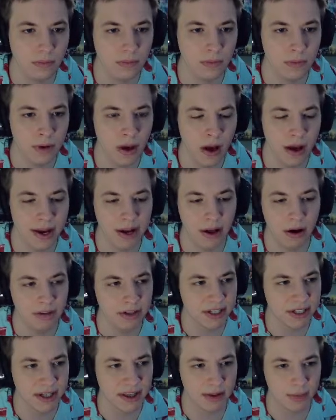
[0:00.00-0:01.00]
And
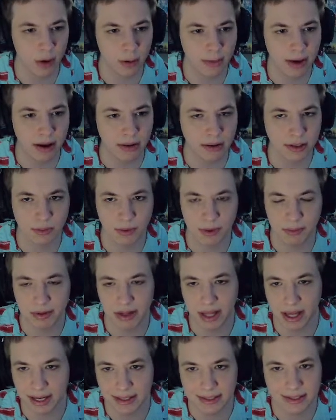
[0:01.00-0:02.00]
obviously the more mountains we
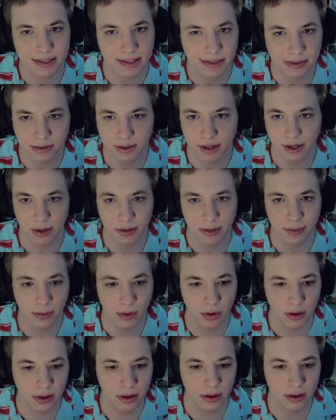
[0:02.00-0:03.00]
place, you know, the
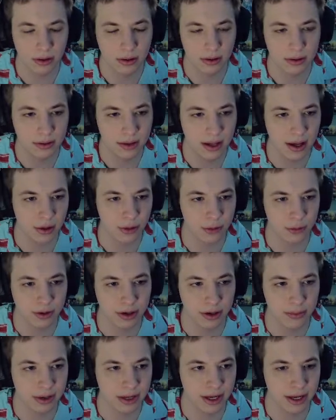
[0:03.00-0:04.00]
more health we're
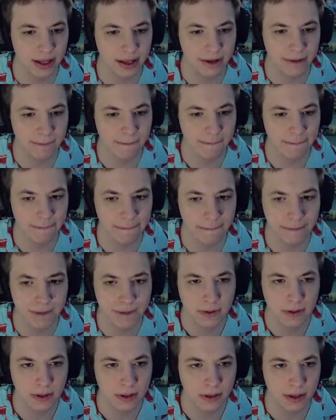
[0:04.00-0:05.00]
going to be getting.
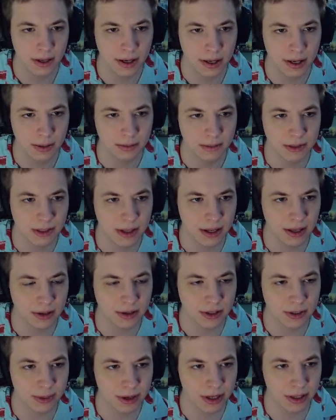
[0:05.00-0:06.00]
Um, so, I don't know,
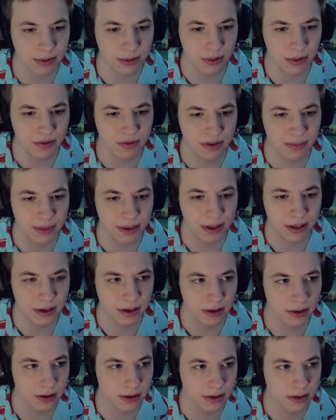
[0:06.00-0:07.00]
spawn a grove up
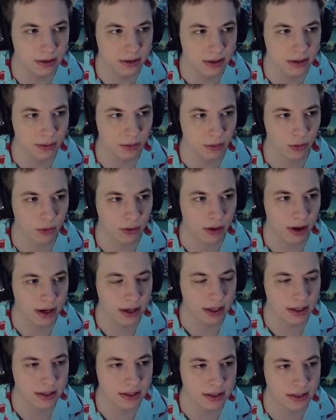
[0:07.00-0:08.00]
here, some
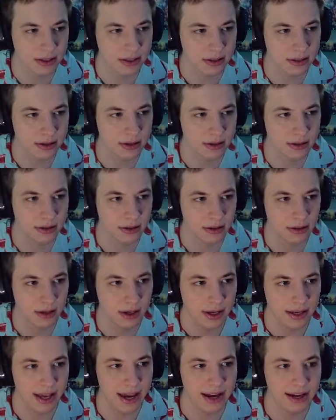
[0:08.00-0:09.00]
rocks.
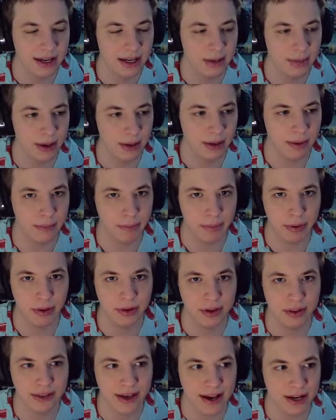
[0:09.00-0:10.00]
Yeah, I need to be
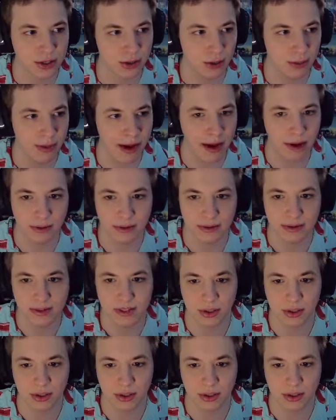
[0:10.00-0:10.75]
building the actual mountains.